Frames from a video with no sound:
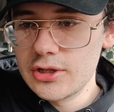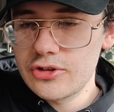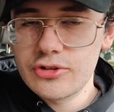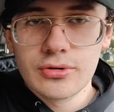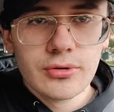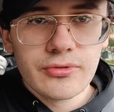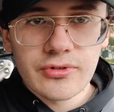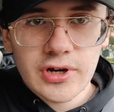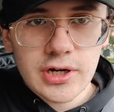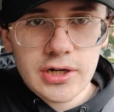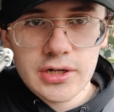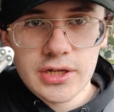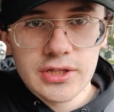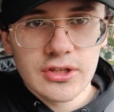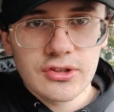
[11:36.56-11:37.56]
So
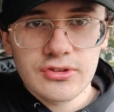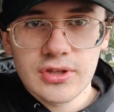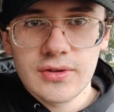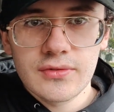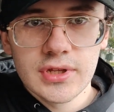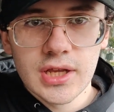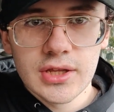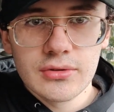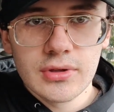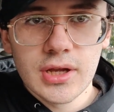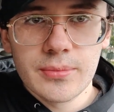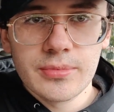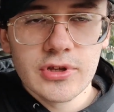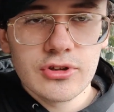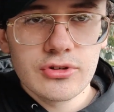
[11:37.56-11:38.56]
far, it doesn't have any handle
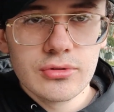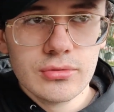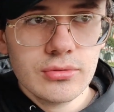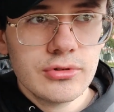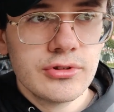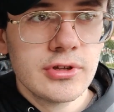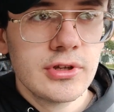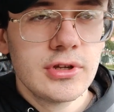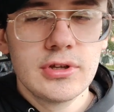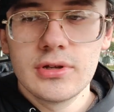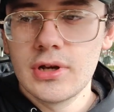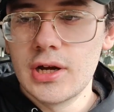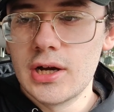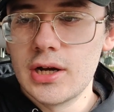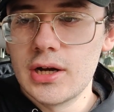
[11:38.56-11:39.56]
gap issues.
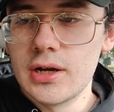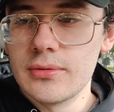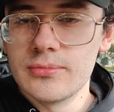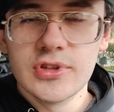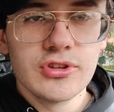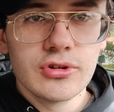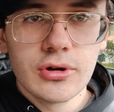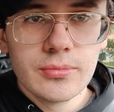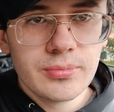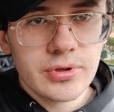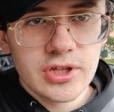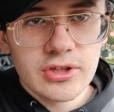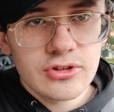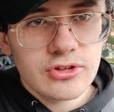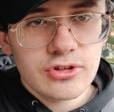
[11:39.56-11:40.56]
They don't
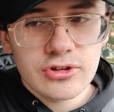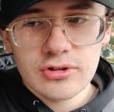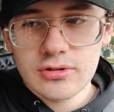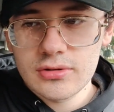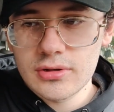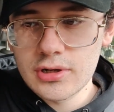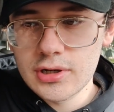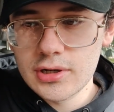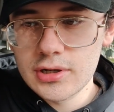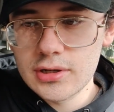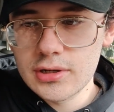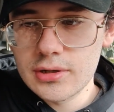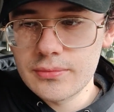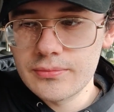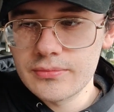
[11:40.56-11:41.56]
pinch.
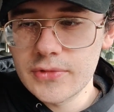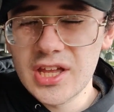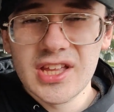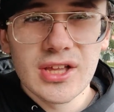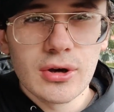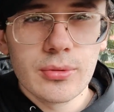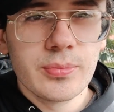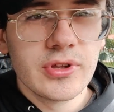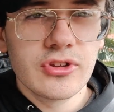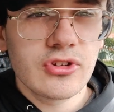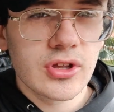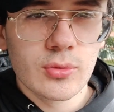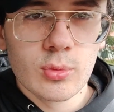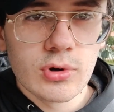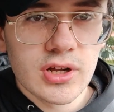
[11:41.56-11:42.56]
I got
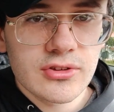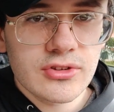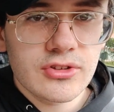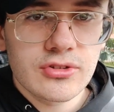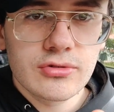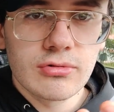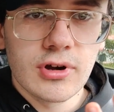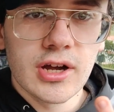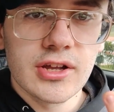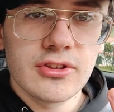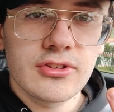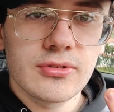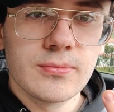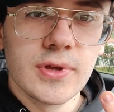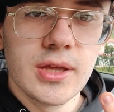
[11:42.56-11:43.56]
pinched like once,
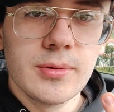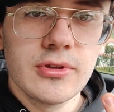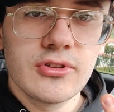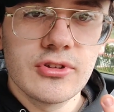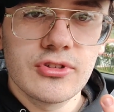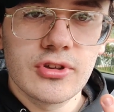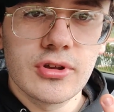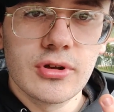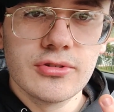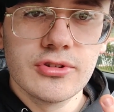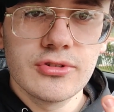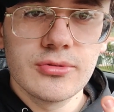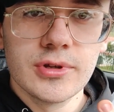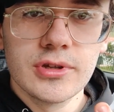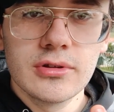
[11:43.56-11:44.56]
twice, maybe since I got
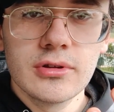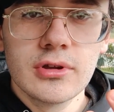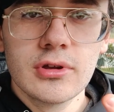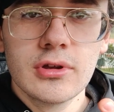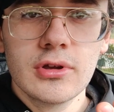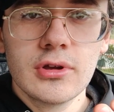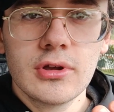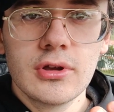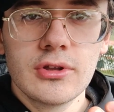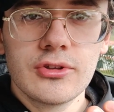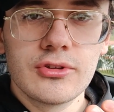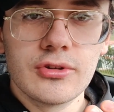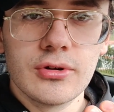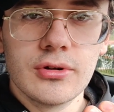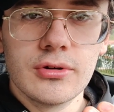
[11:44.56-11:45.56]
this thing.
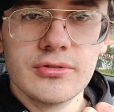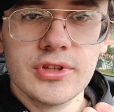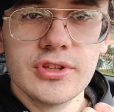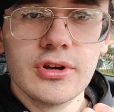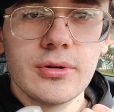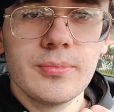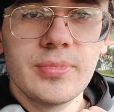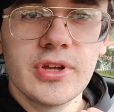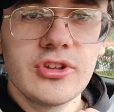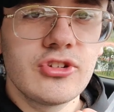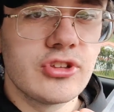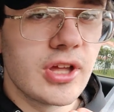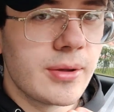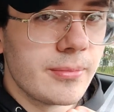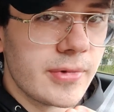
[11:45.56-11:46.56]
So they don't
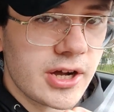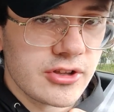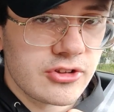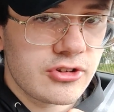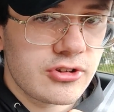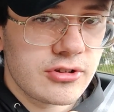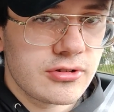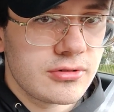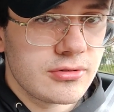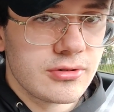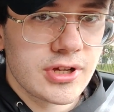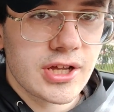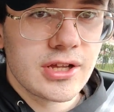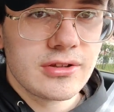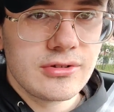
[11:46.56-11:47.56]
pinch that much.
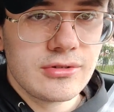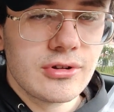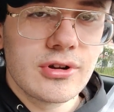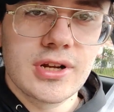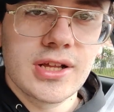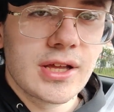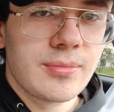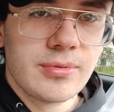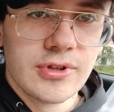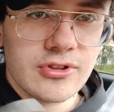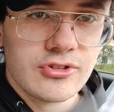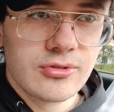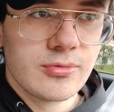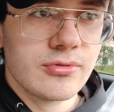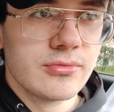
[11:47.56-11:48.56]
Okay, you're not gonna get
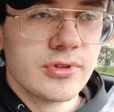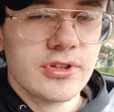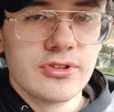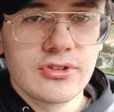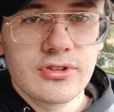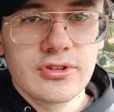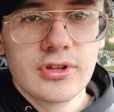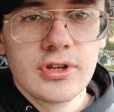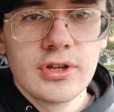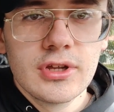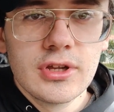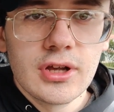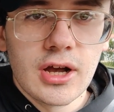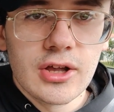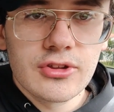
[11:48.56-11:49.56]
pinched from this
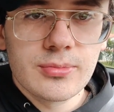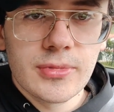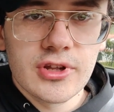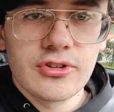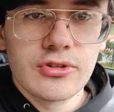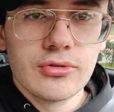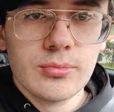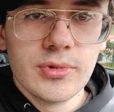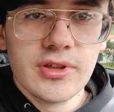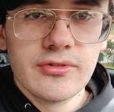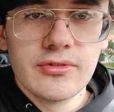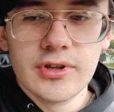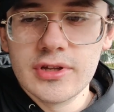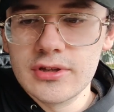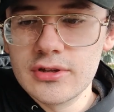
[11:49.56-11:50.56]
as much as you may
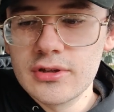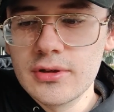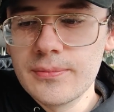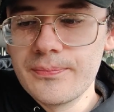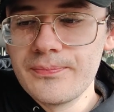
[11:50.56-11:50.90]
think.